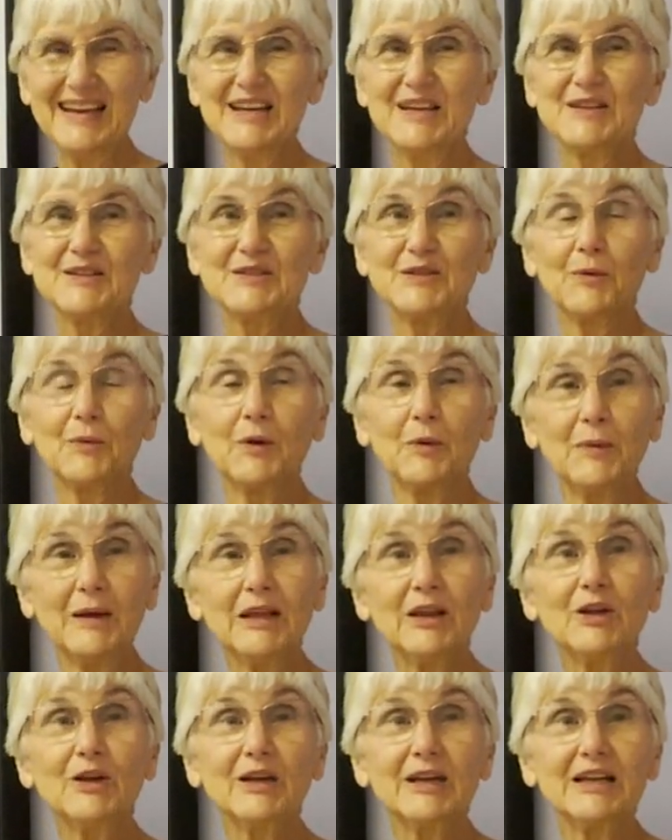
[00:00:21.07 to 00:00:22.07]
So when we
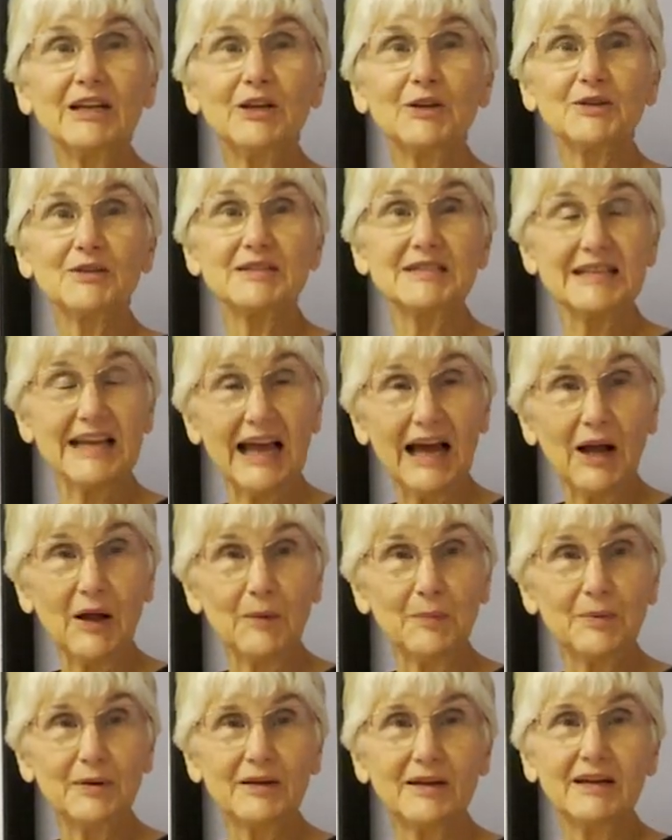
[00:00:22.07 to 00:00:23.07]
look at your
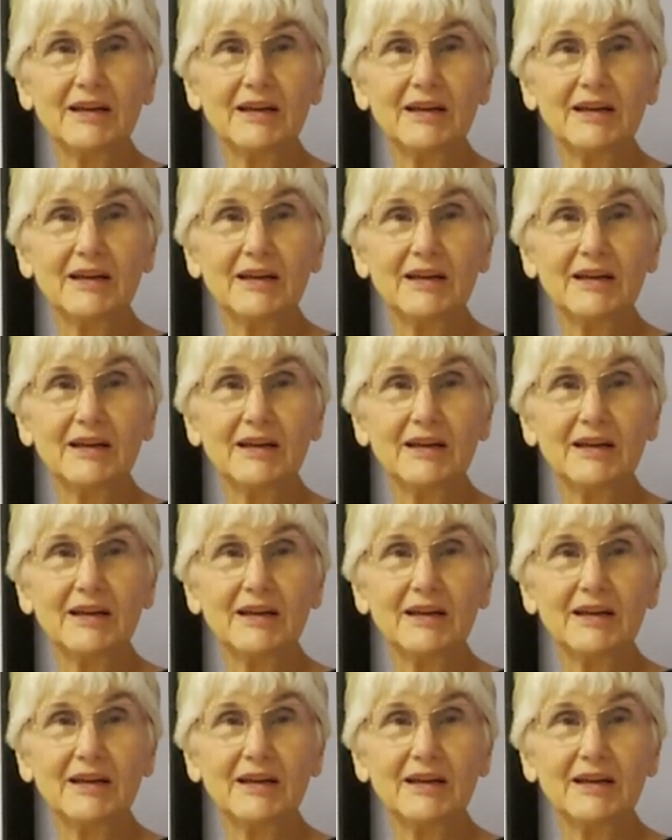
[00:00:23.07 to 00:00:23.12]
scalp,